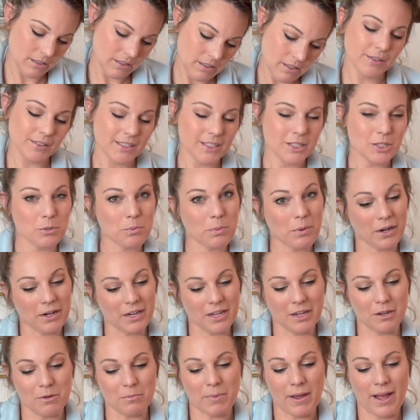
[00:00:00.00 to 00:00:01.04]
This is a
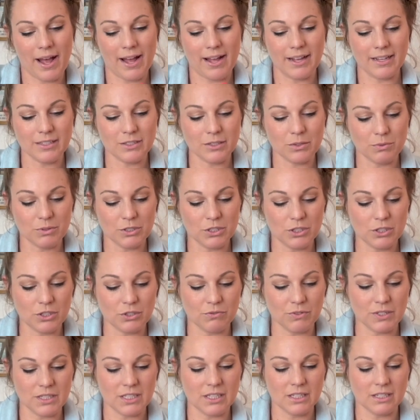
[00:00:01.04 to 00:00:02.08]
parking pass. We just
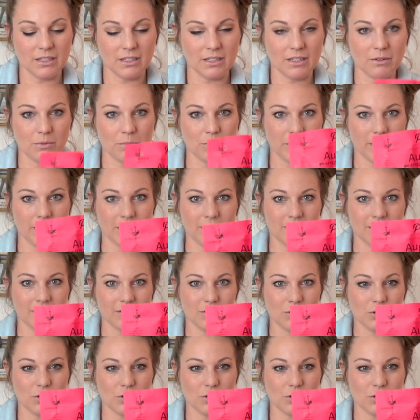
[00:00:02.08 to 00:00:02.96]
recently went